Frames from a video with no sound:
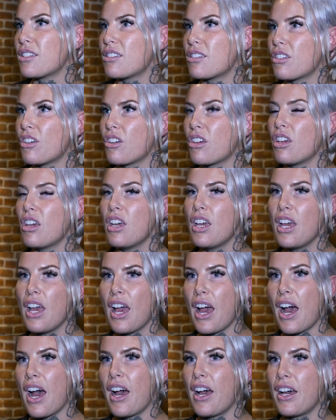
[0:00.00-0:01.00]
So
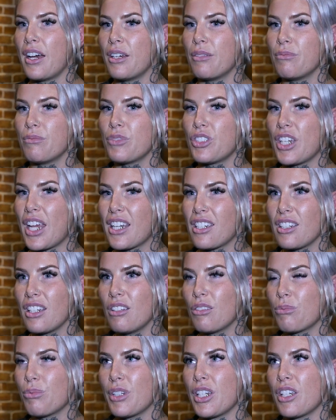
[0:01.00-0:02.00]
she actually
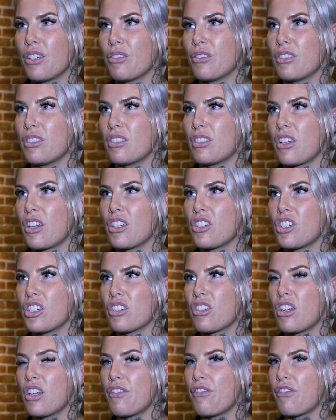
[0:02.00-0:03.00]
looked pretty good. So she's
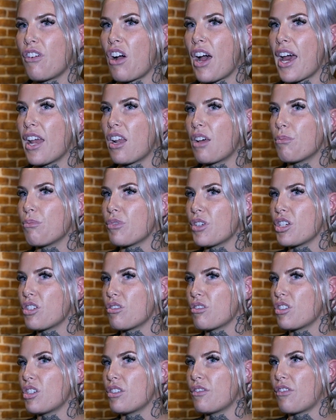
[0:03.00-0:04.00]
got a fight, I'm pretty
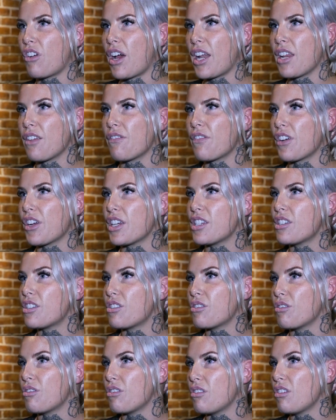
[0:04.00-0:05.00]
sure she's fighting very
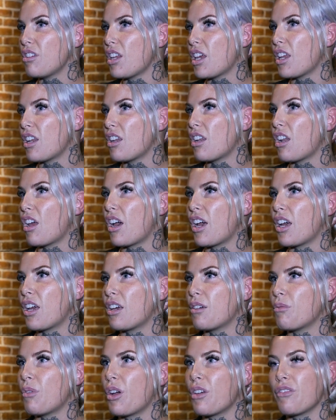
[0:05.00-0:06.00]
soon,
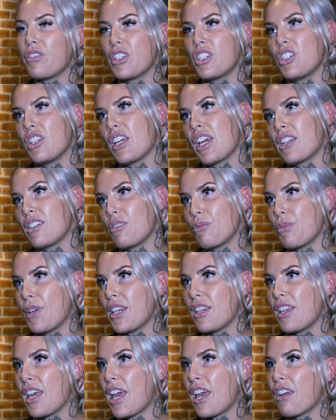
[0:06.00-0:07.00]
and hopefully she gets the
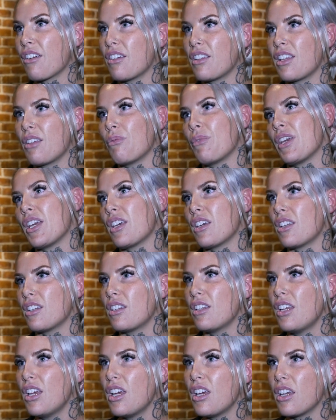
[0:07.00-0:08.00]
win there and then we
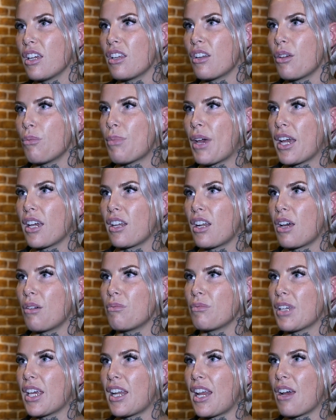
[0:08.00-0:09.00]
can, you know, back it up
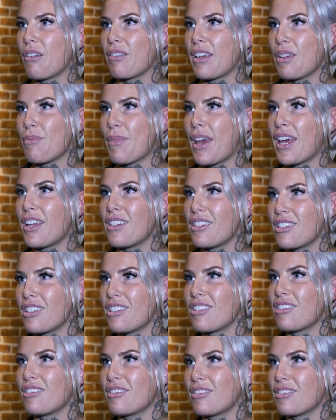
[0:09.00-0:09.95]
and get our rematch.